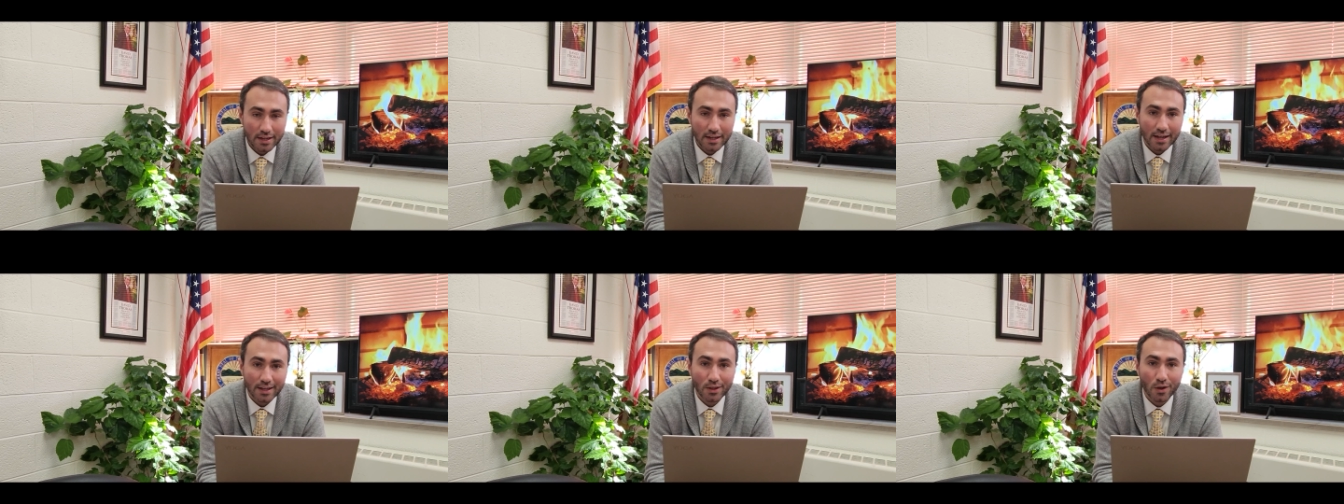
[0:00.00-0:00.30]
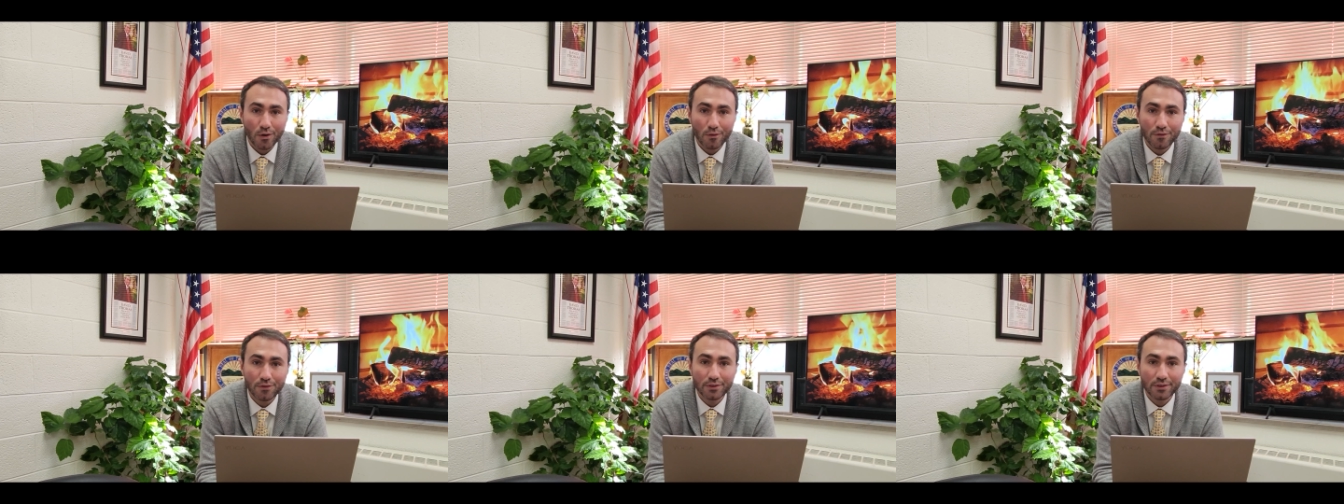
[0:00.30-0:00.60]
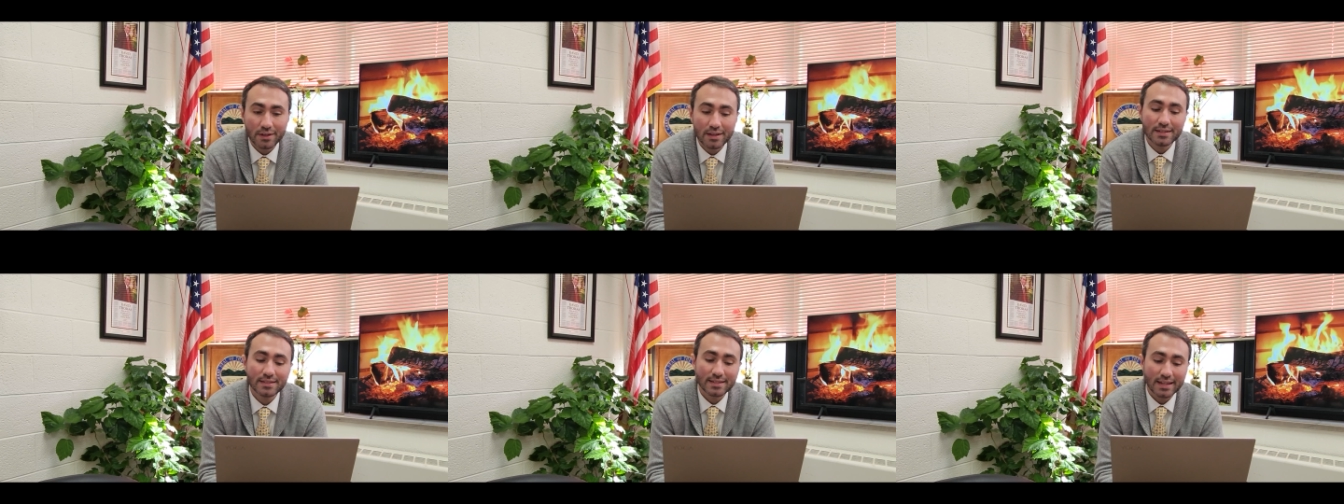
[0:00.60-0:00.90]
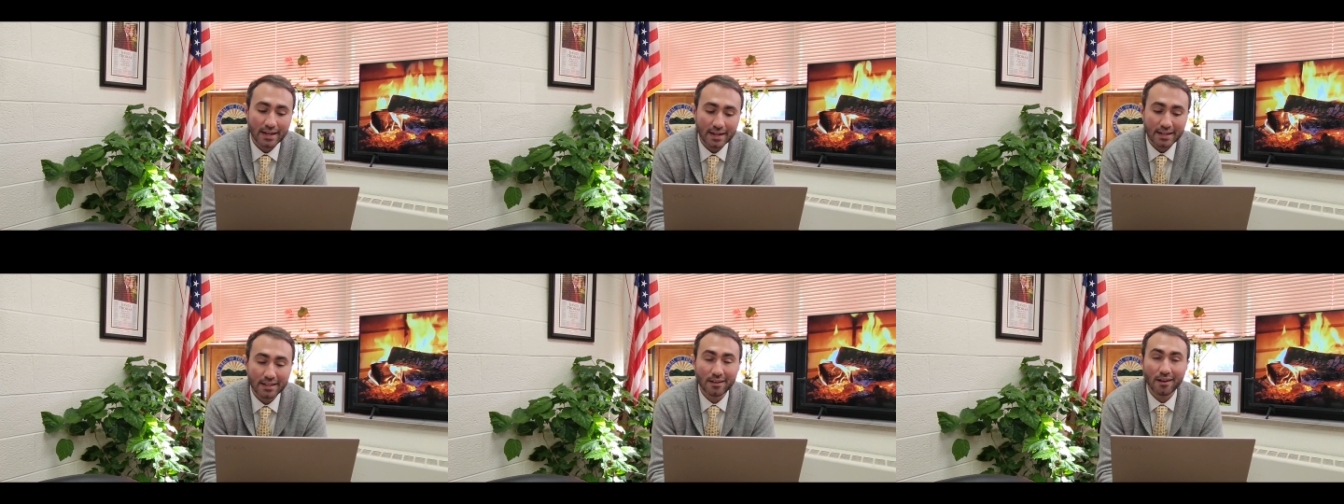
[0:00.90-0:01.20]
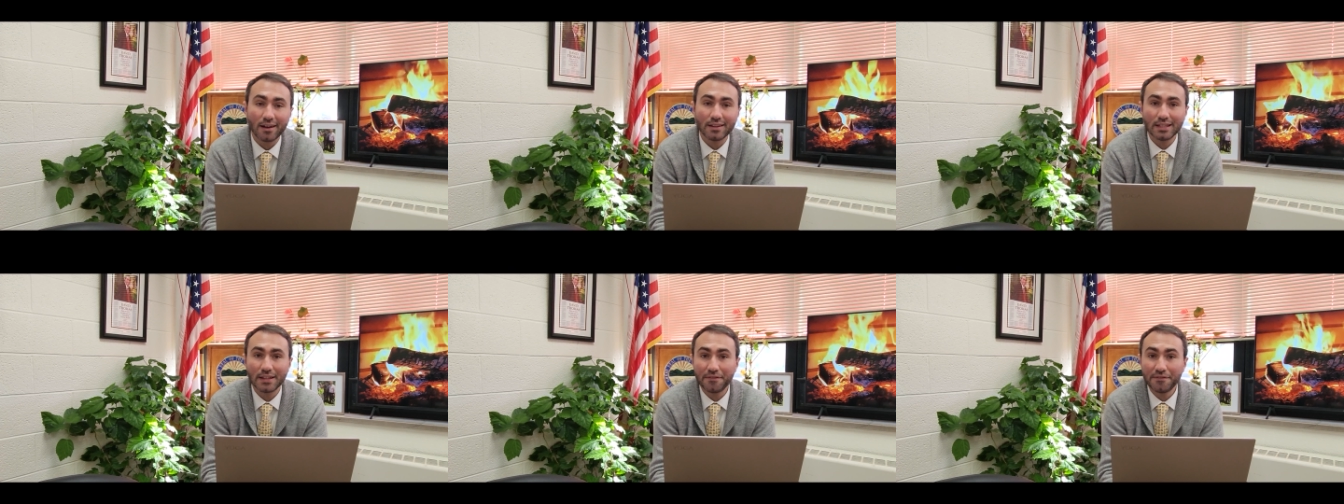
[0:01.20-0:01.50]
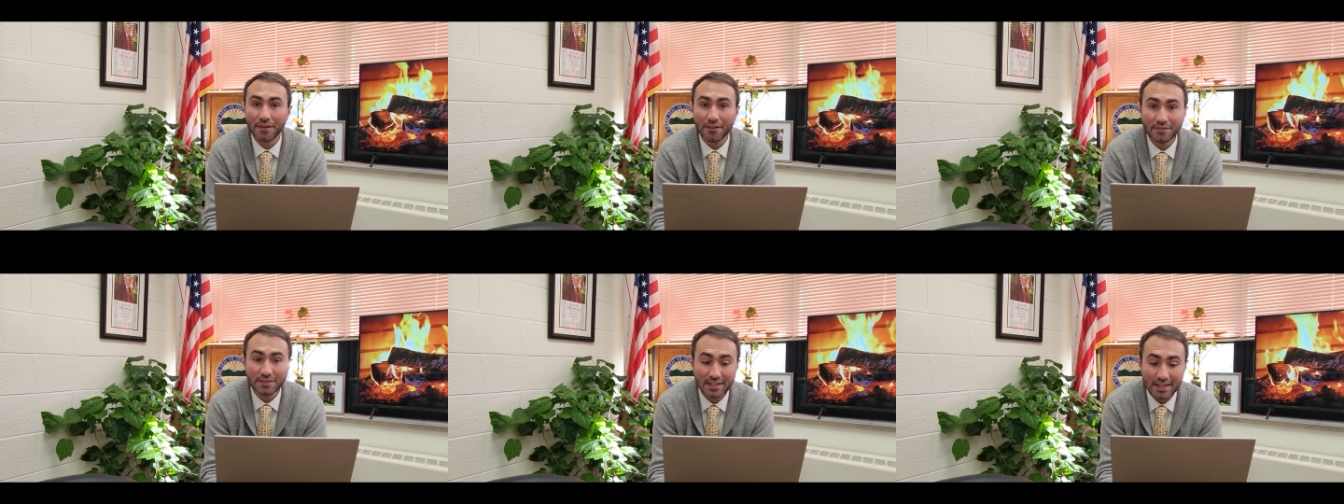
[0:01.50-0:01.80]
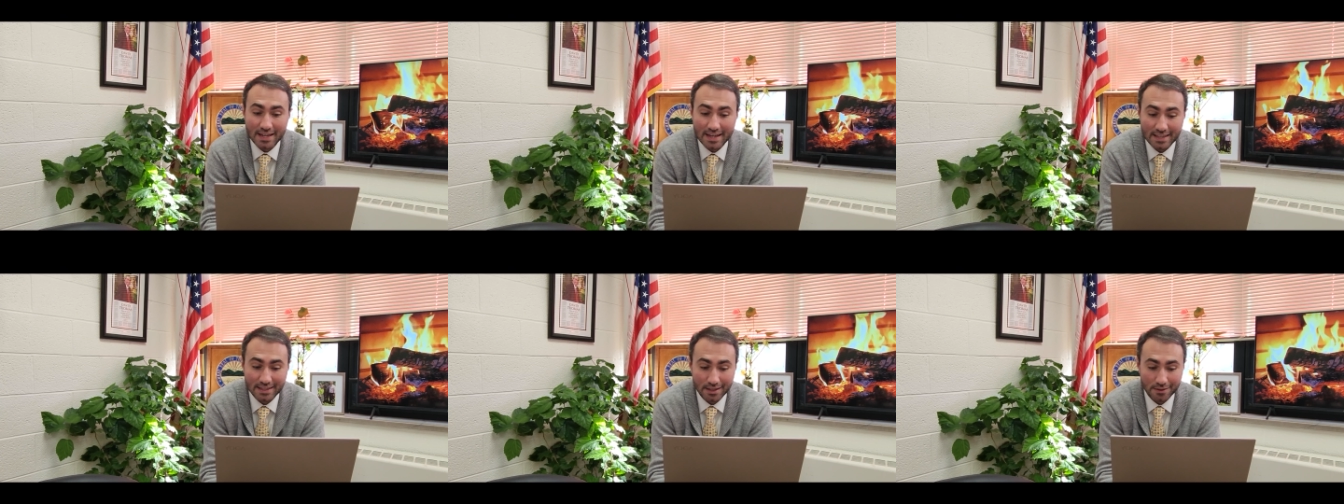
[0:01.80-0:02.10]
and hopefully a second on the
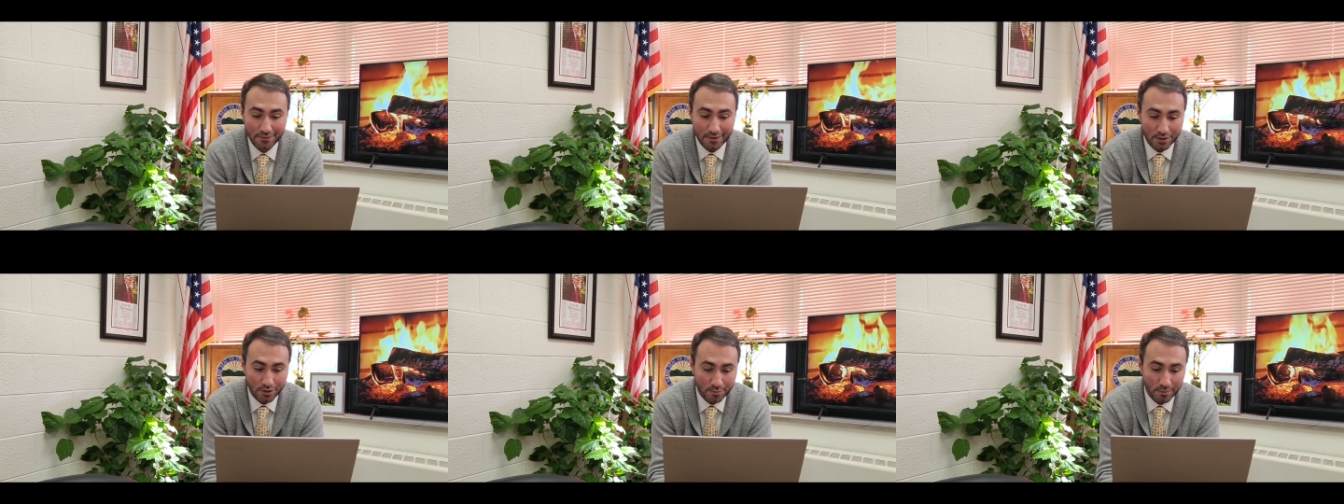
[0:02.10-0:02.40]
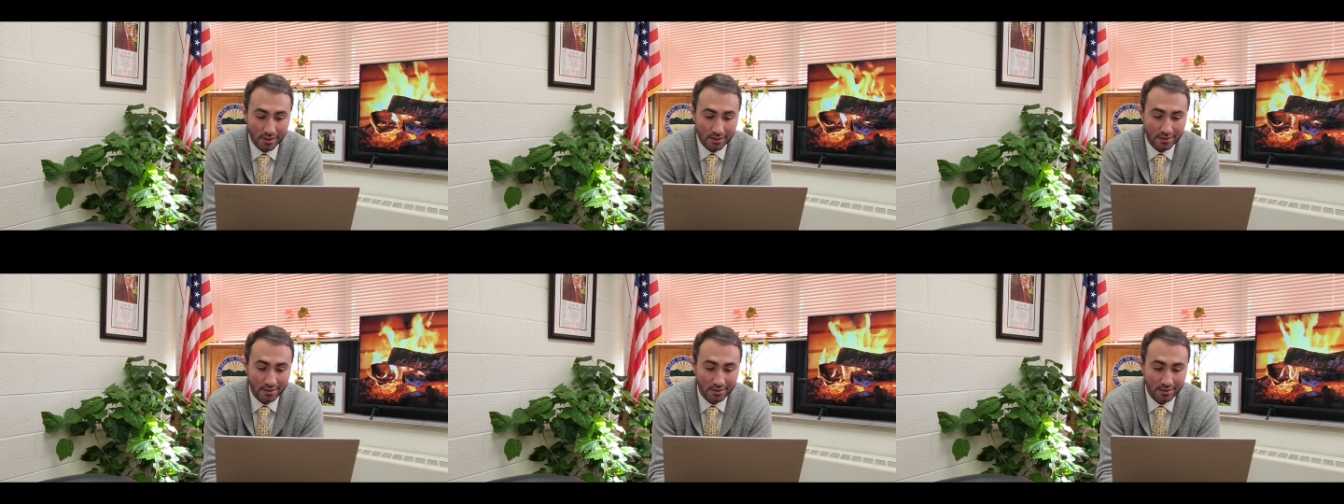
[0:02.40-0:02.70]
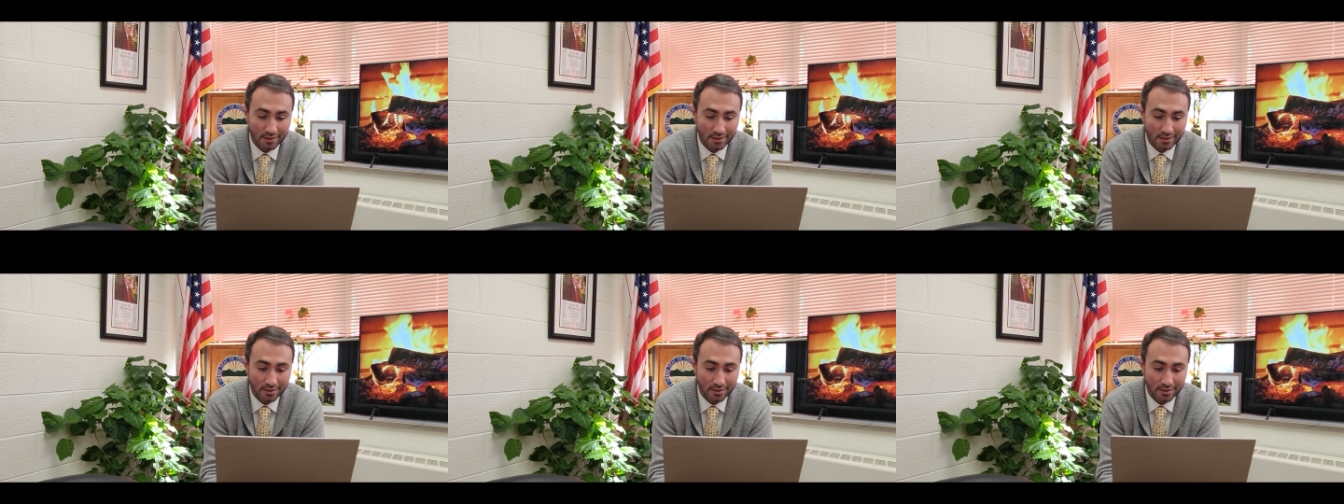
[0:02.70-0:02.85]
15th of each month.